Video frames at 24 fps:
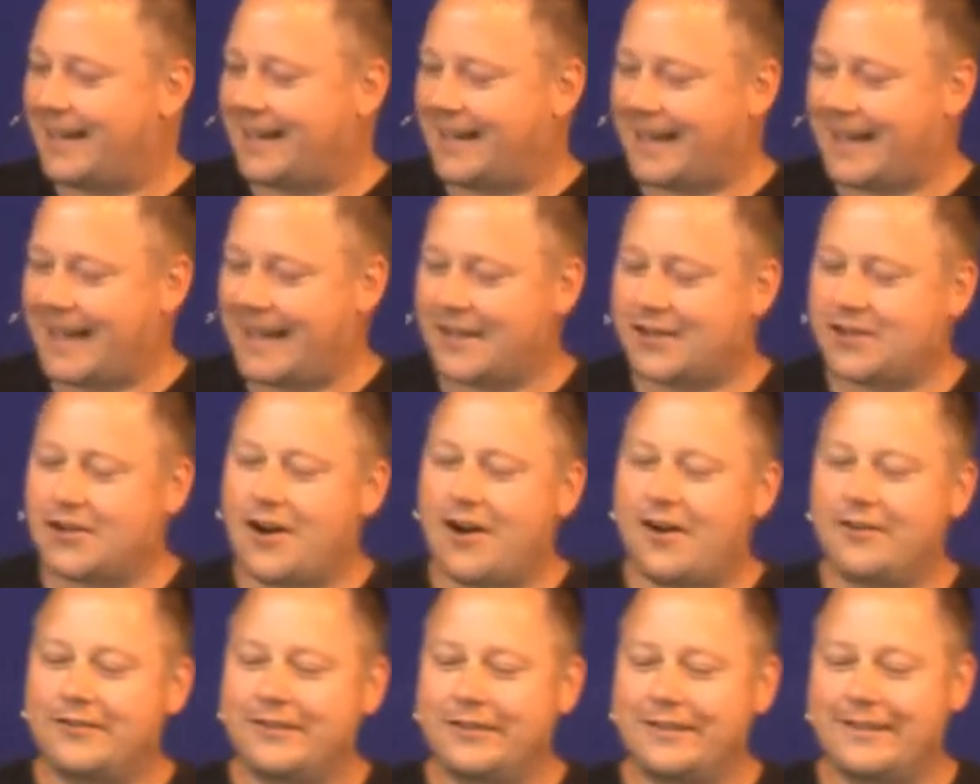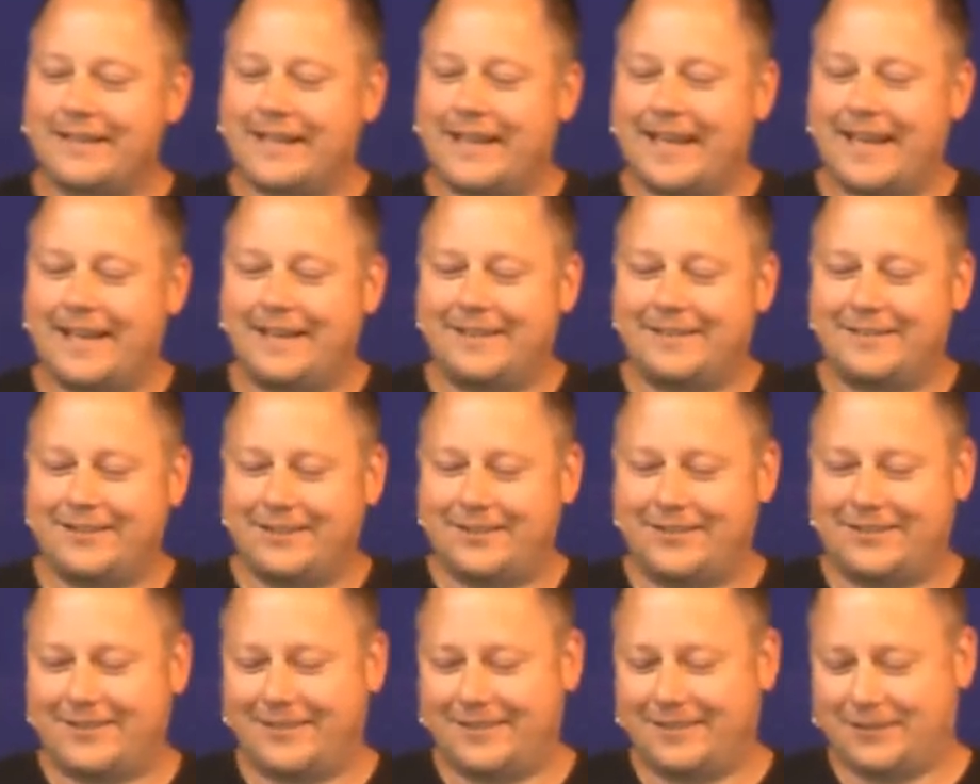I called her today,
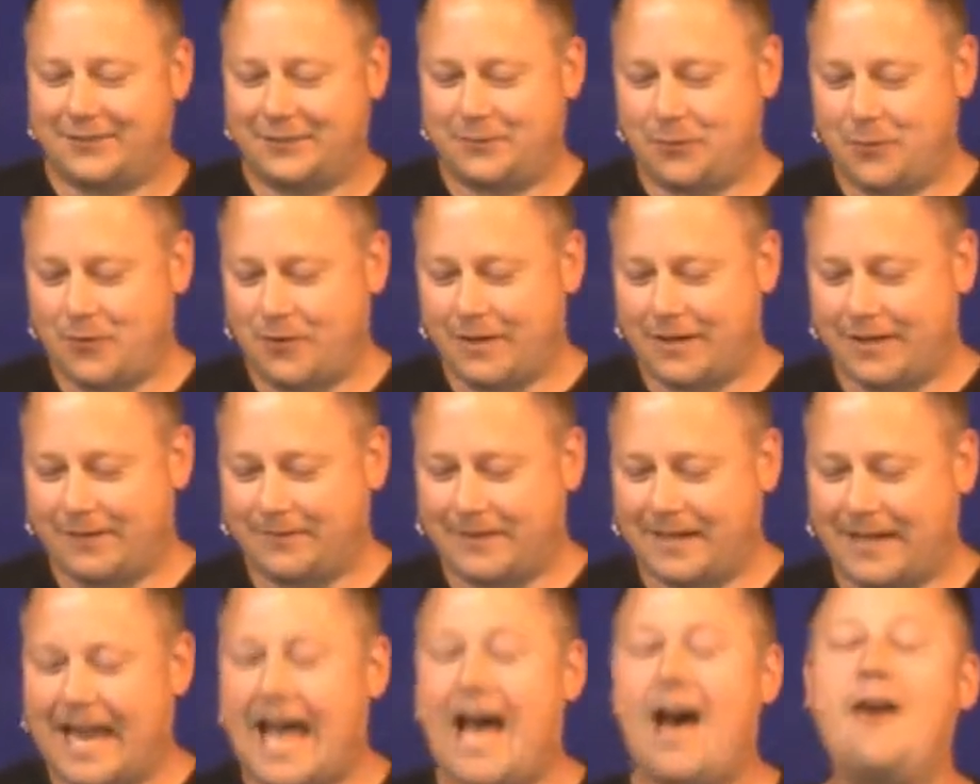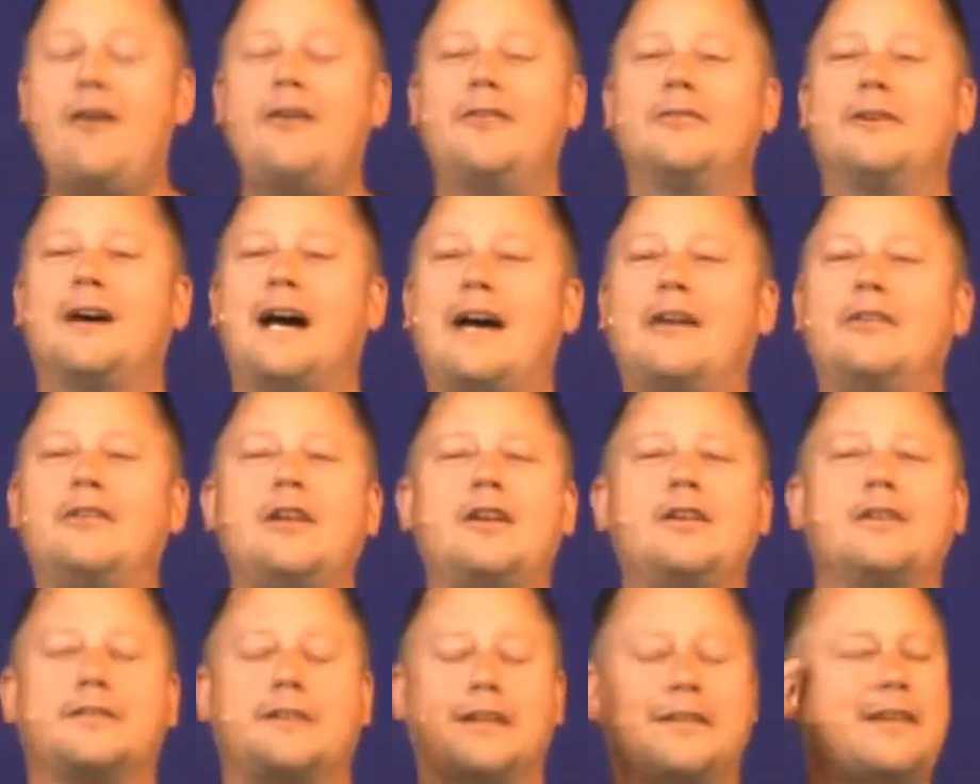just this morning. I'm like, how, how
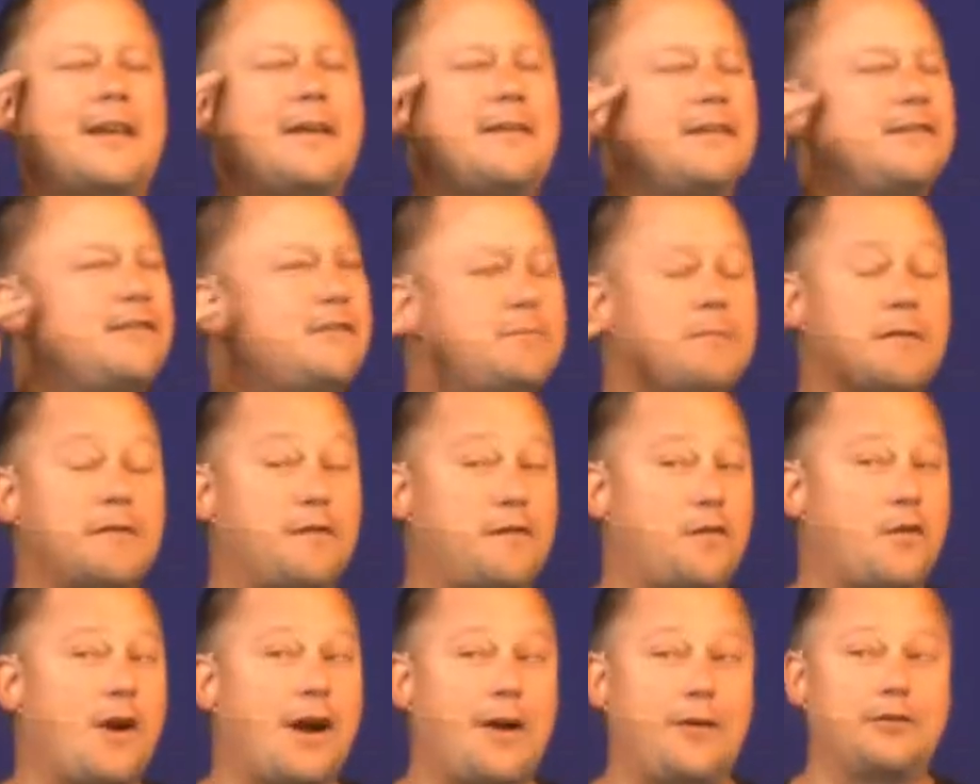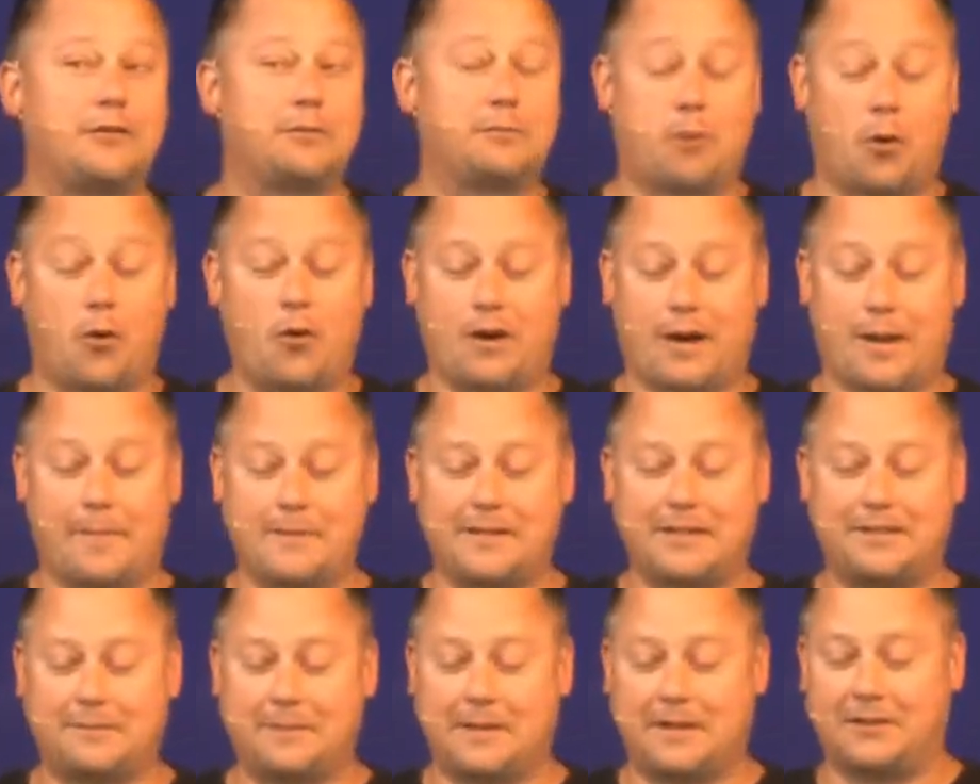long does that, even before I was born? I mean,
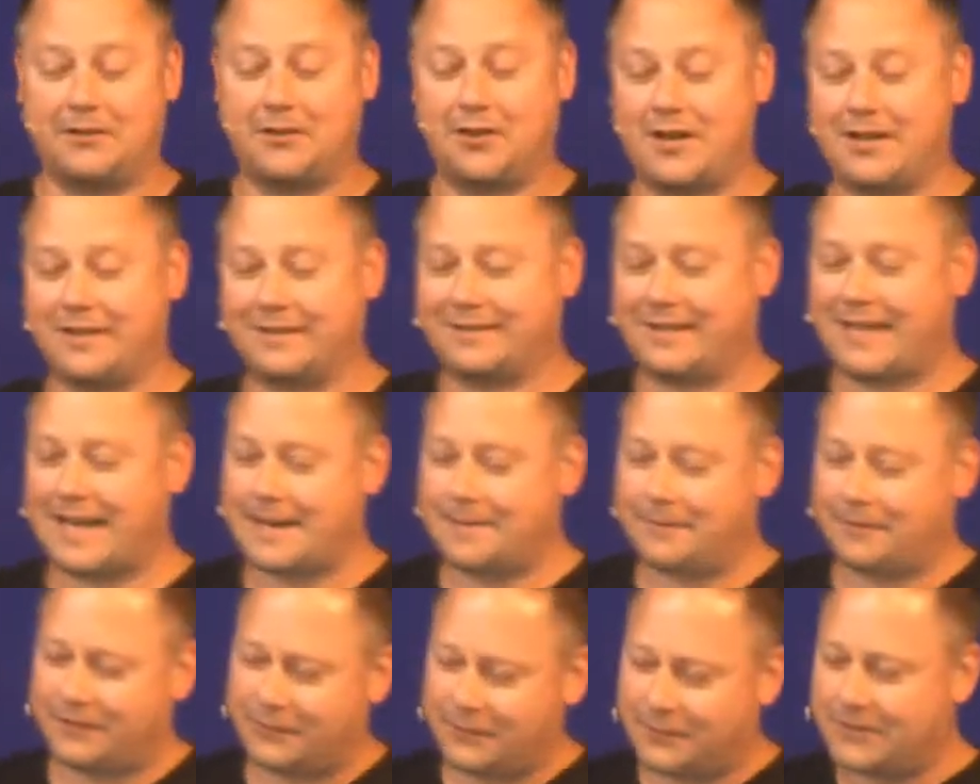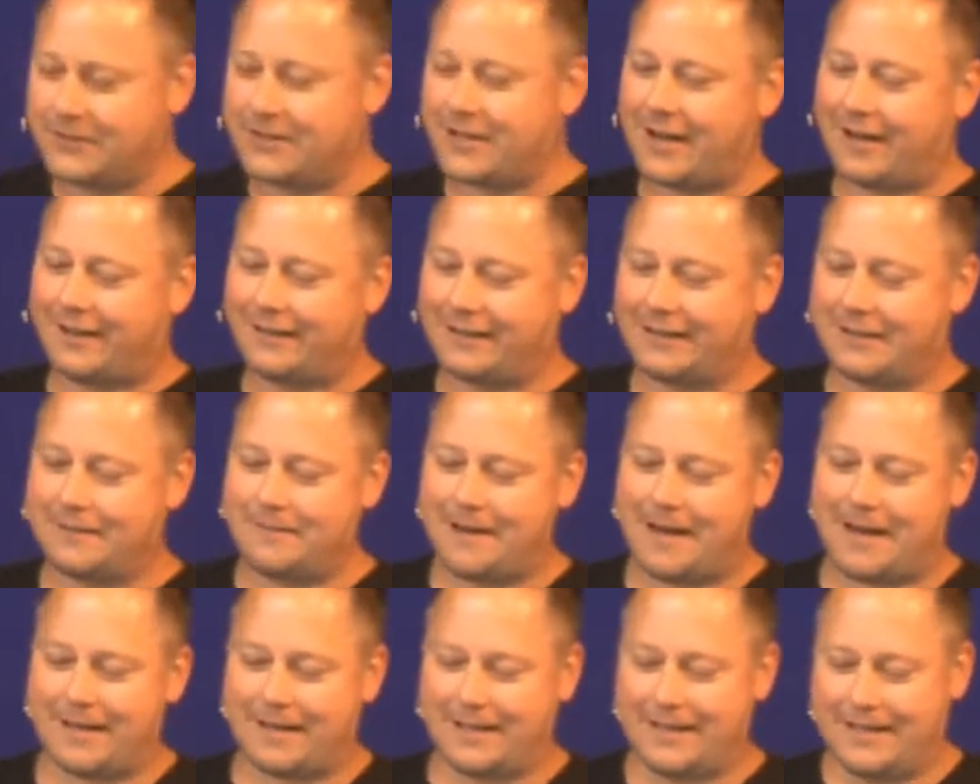it's been a long time. And so we were talking
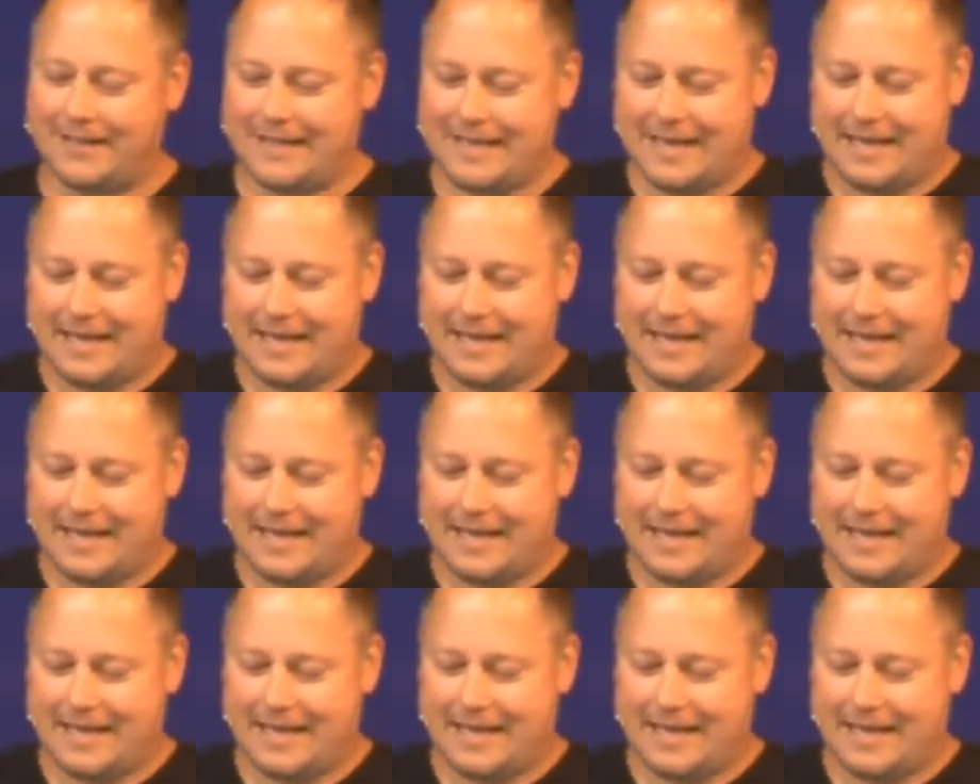about it.